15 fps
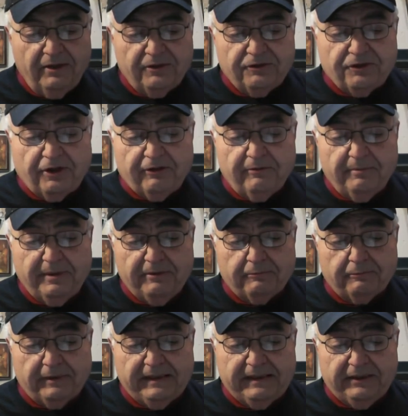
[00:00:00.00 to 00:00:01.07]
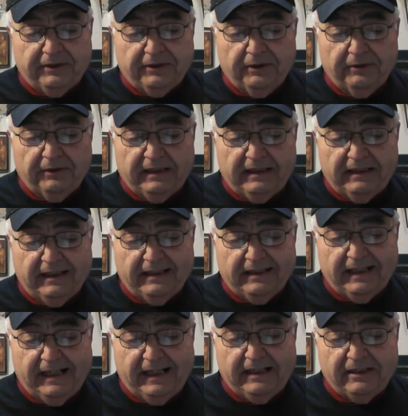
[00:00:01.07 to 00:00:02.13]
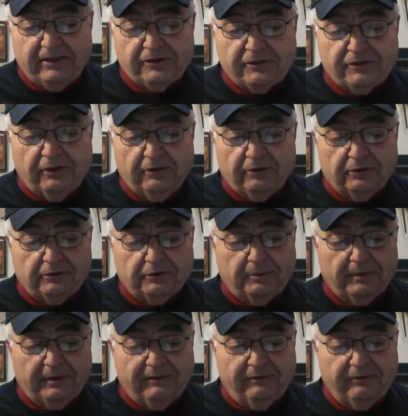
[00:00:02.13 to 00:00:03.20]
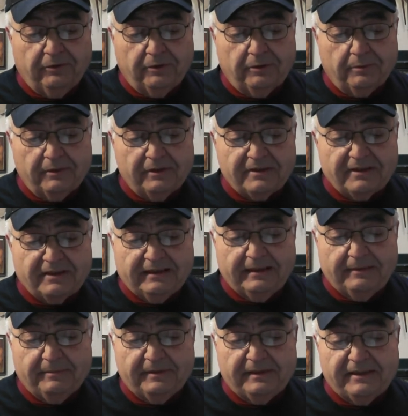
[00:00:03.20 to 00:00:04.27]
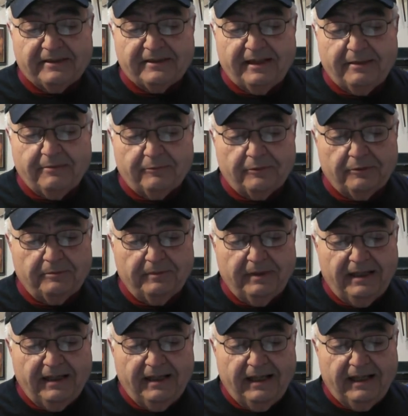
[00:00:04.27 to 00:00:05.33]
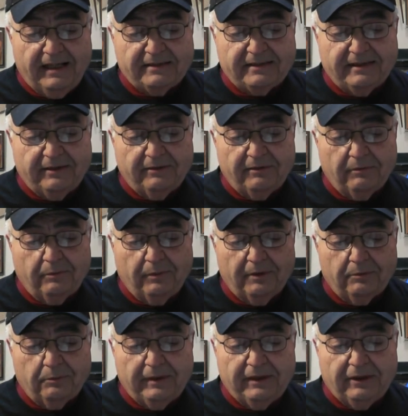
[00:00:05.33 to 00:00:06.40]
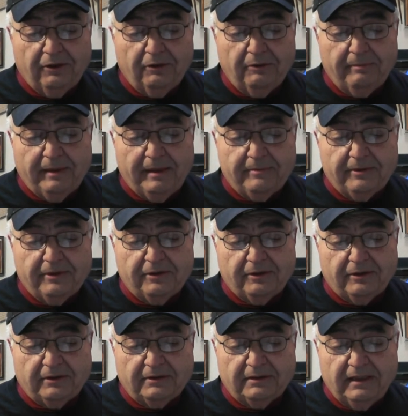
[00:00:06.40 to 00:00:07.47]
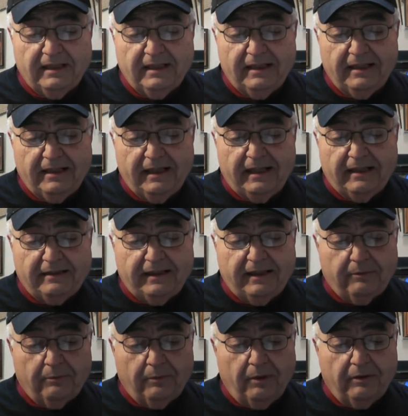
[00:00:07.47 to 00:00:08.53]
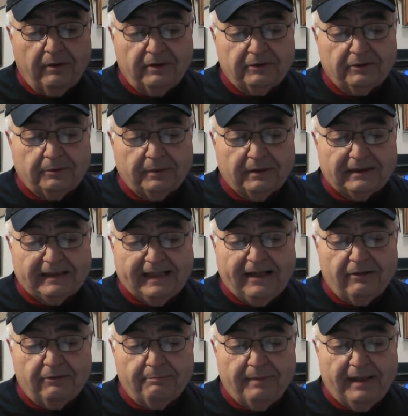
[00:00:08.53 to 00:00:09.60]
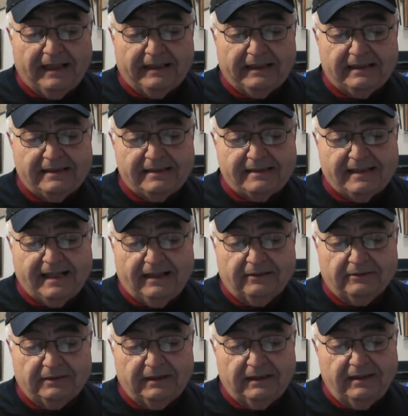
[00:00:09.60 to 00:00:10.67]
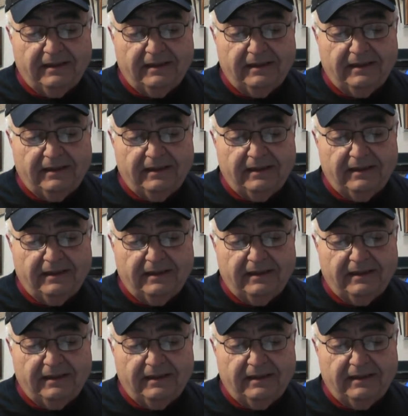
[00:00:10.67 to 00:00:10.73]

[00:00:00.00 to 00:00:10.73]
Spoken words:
Jeremy Reed, 30, and Anna Soto, 24, were asleep in the same room as their one-week-old baby girl, and they woke to a loud banging sound.